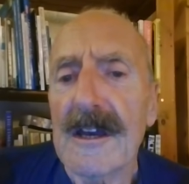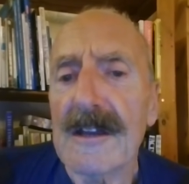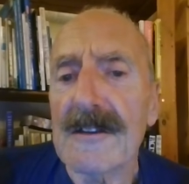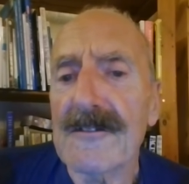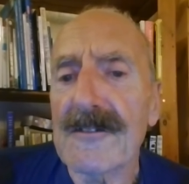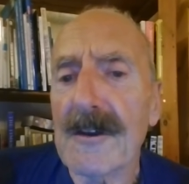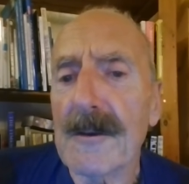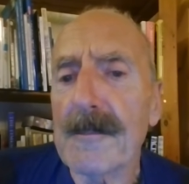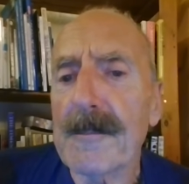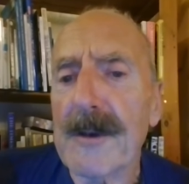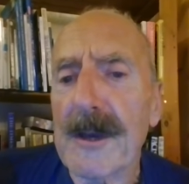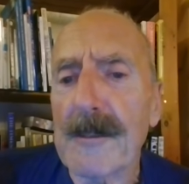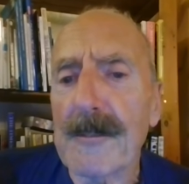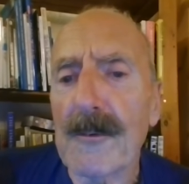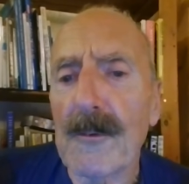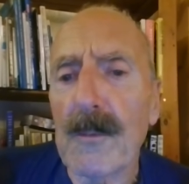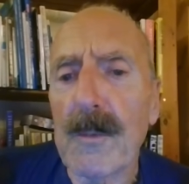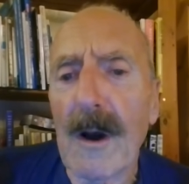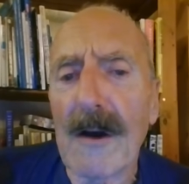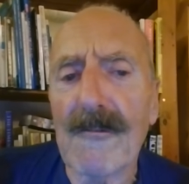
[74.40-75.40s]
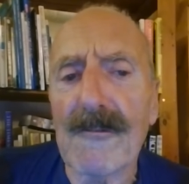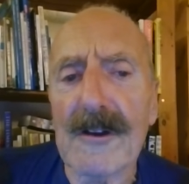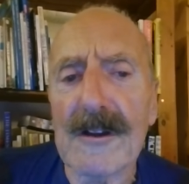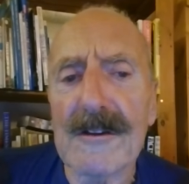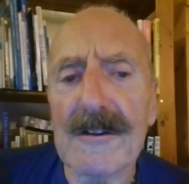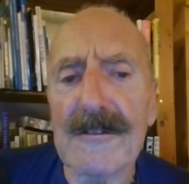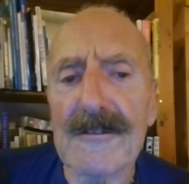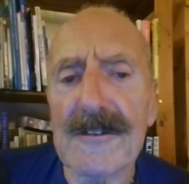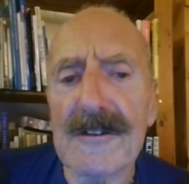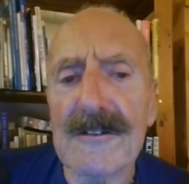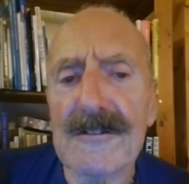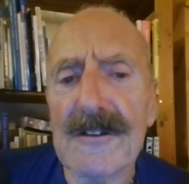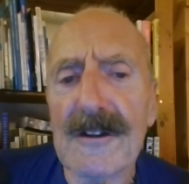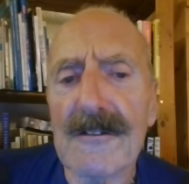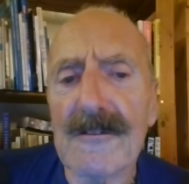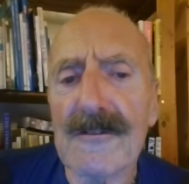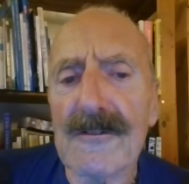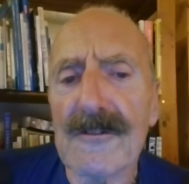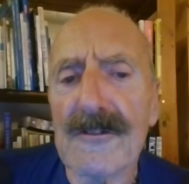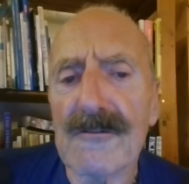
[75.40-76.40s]
and some people worried that this
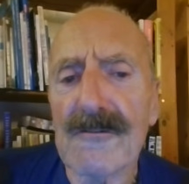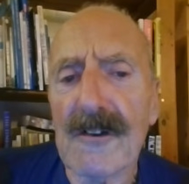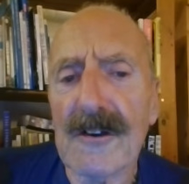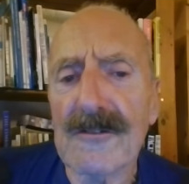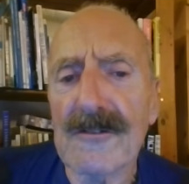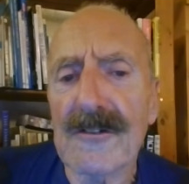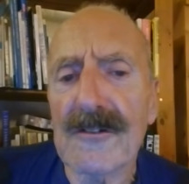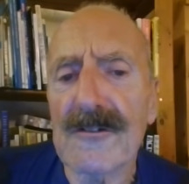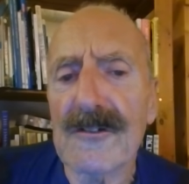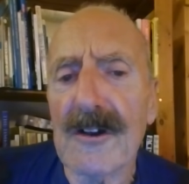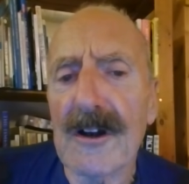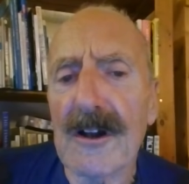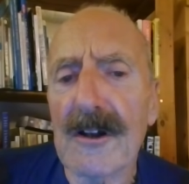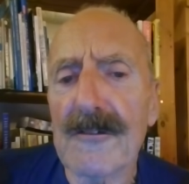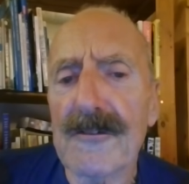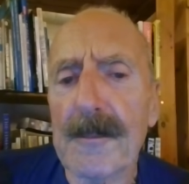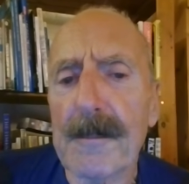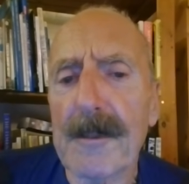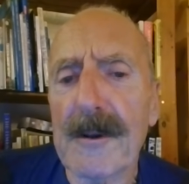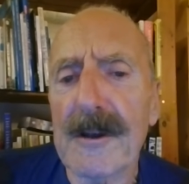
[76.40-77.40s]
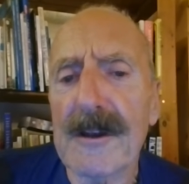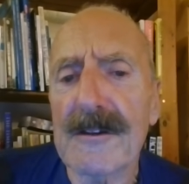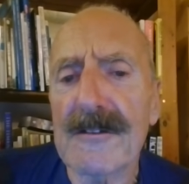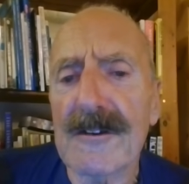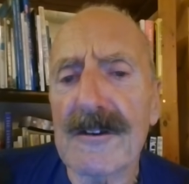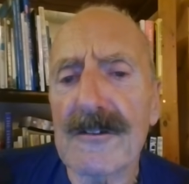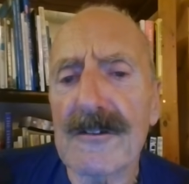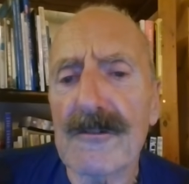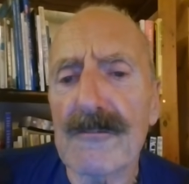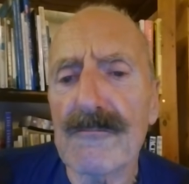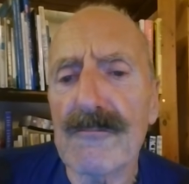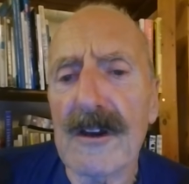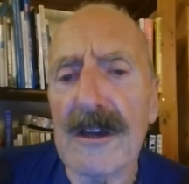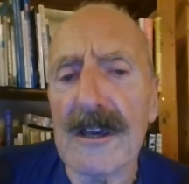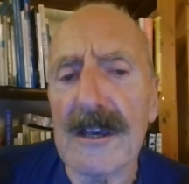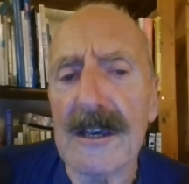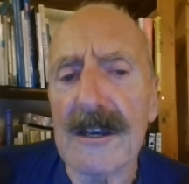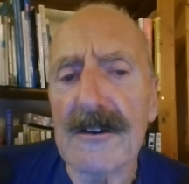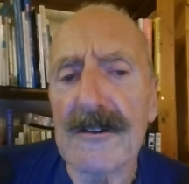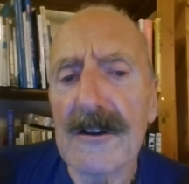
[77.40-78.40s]
didn't stretch a child's ability to
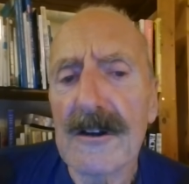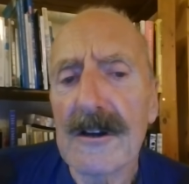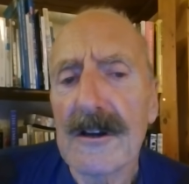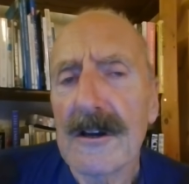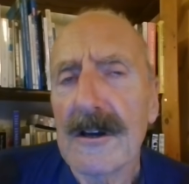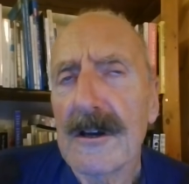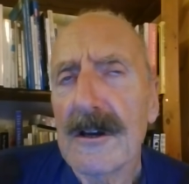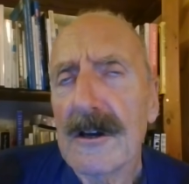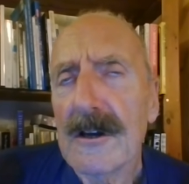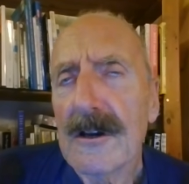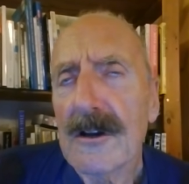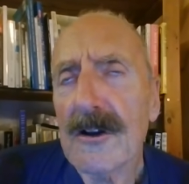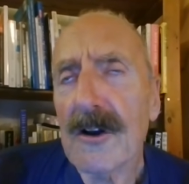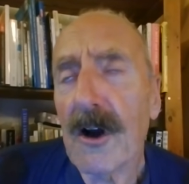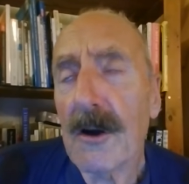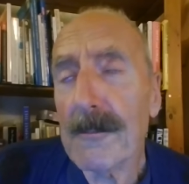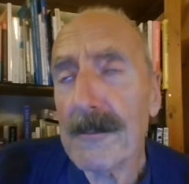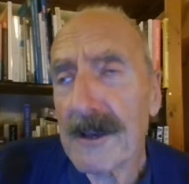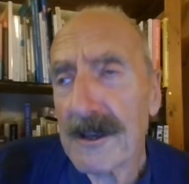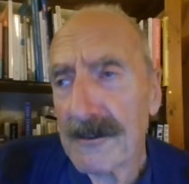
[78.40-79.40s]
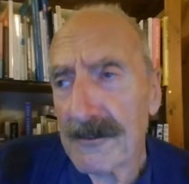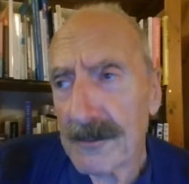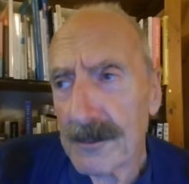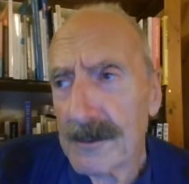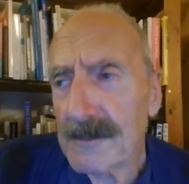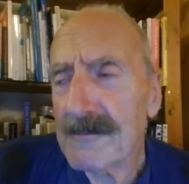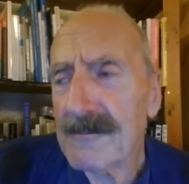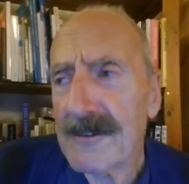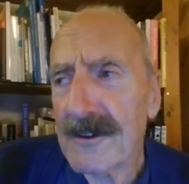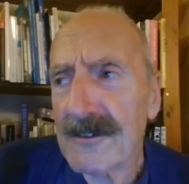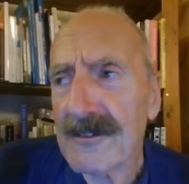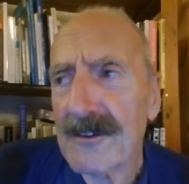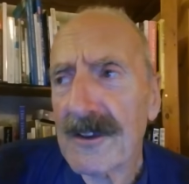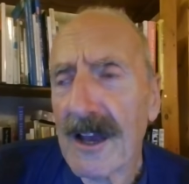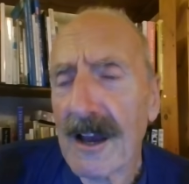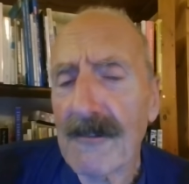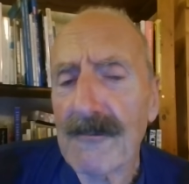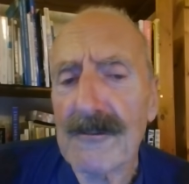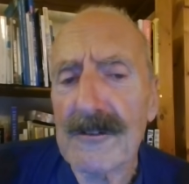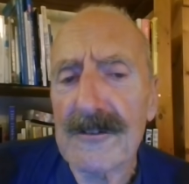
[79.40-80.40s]
read. Comics were
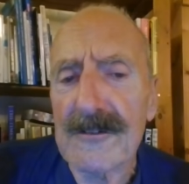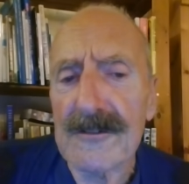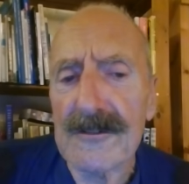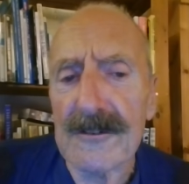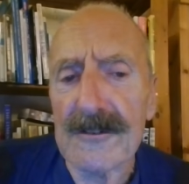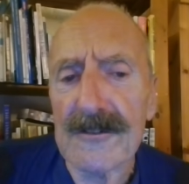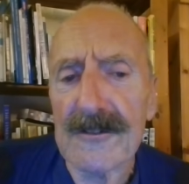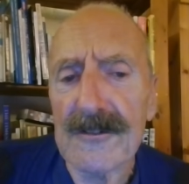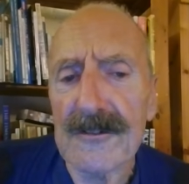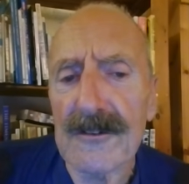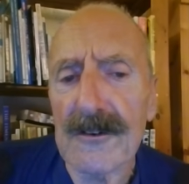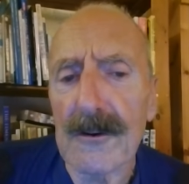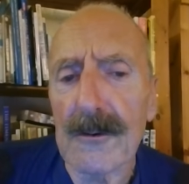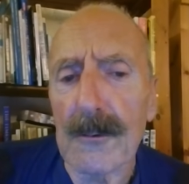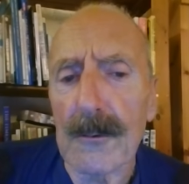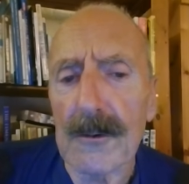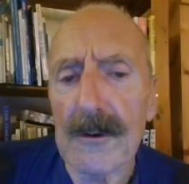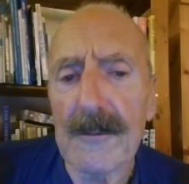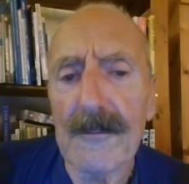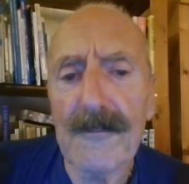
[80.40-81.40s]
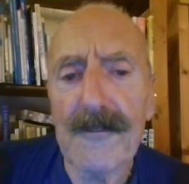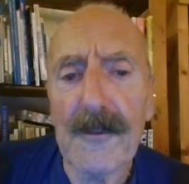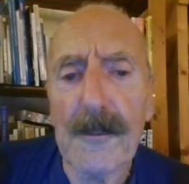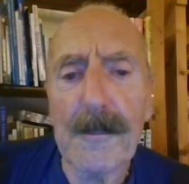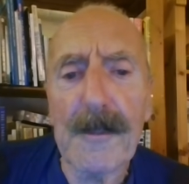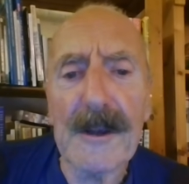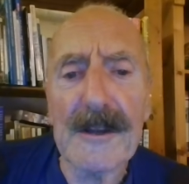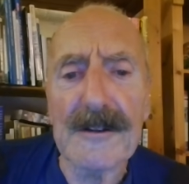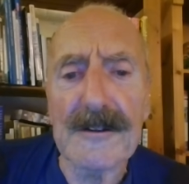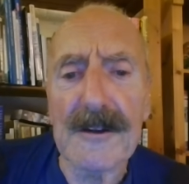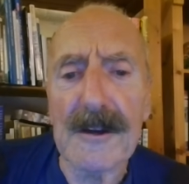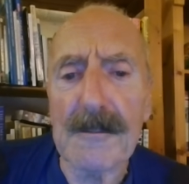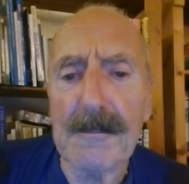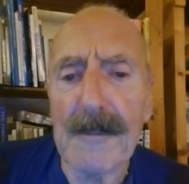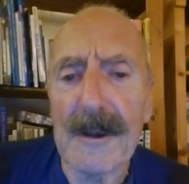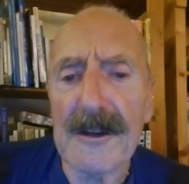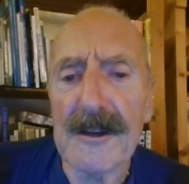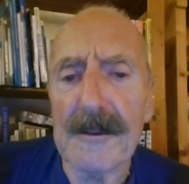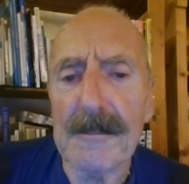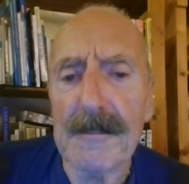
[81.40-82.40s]
discouraged at school and forbidden in
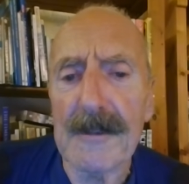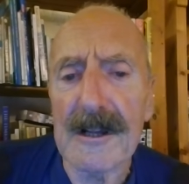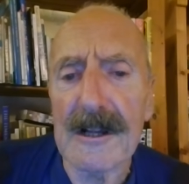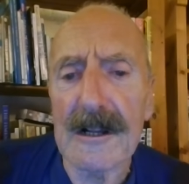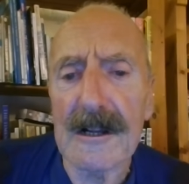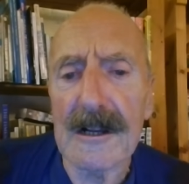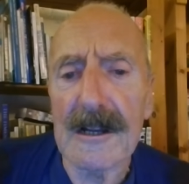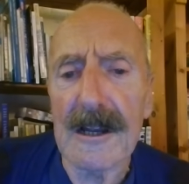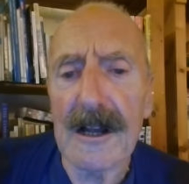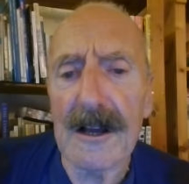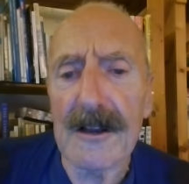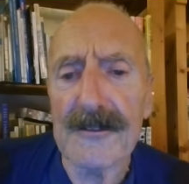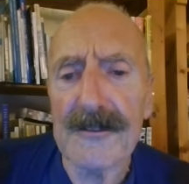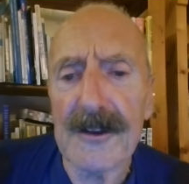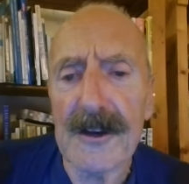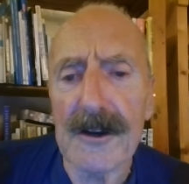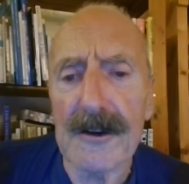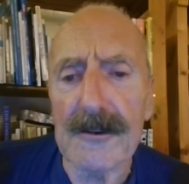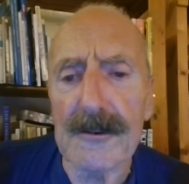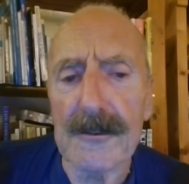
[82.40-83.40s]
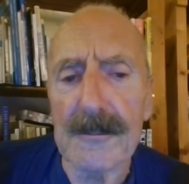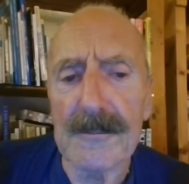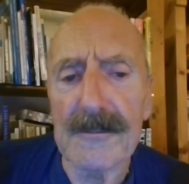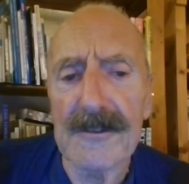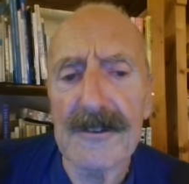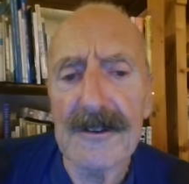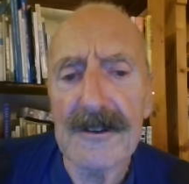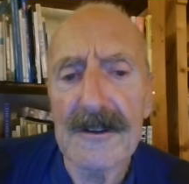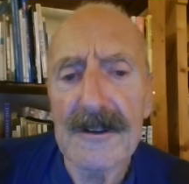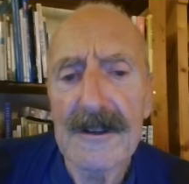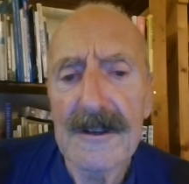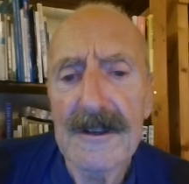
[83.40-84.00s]
many middle class homes.